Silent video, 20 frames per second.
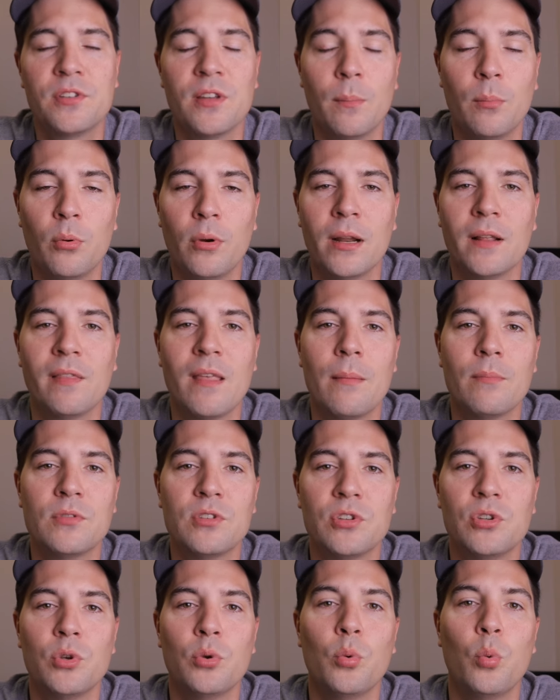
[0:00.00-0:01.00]
to bring them
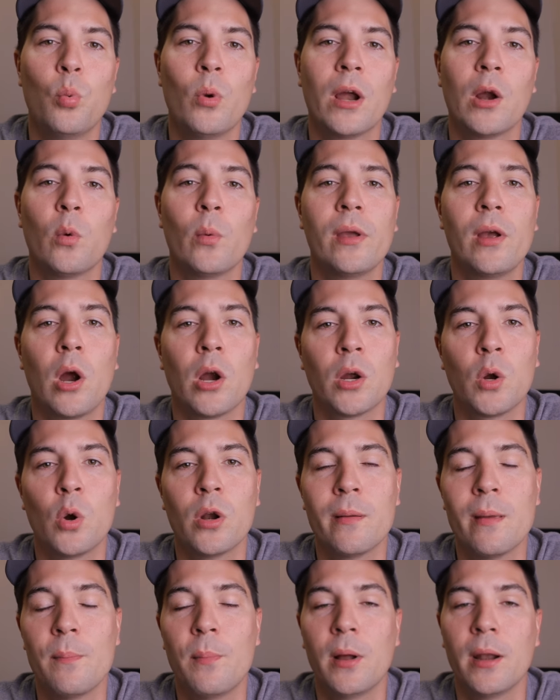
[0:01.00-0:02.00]
to where we are
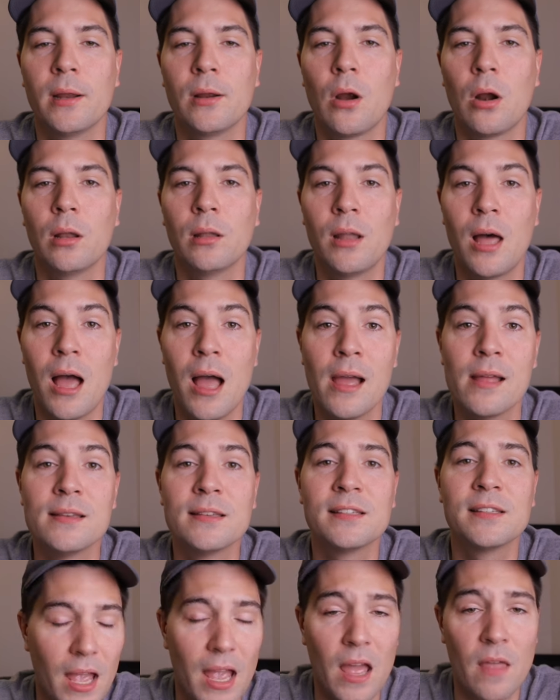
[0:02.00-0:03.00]
going to be putting our
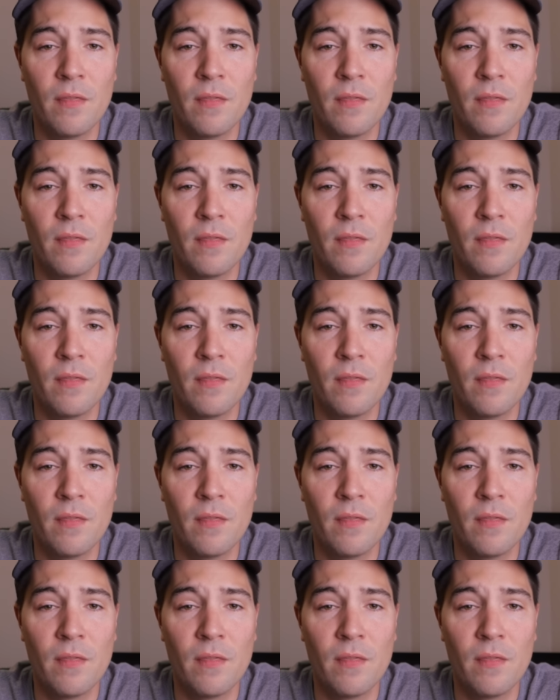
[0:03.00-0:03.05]
lines,